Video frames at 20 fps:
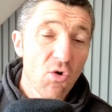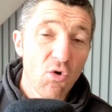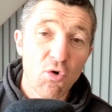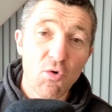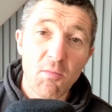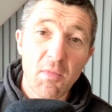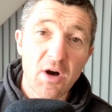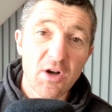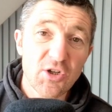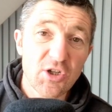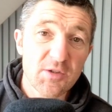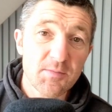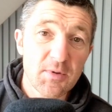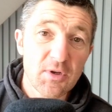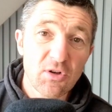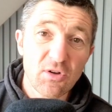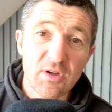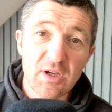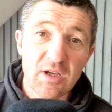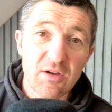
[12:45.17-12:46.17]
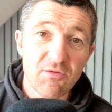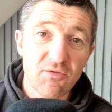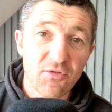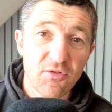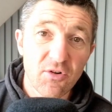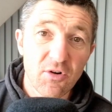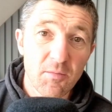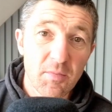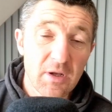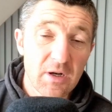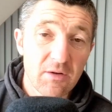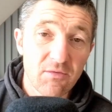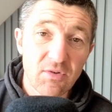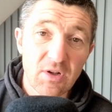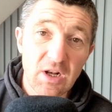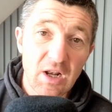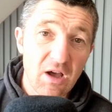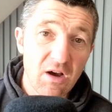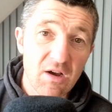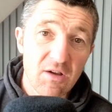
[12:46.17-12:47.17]
or might just be looking for a bit of a
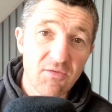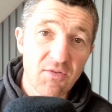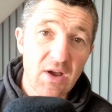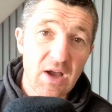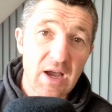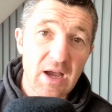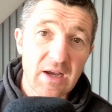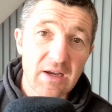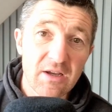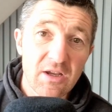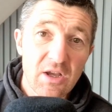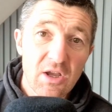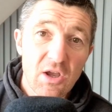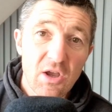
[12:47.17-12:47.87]
life hack,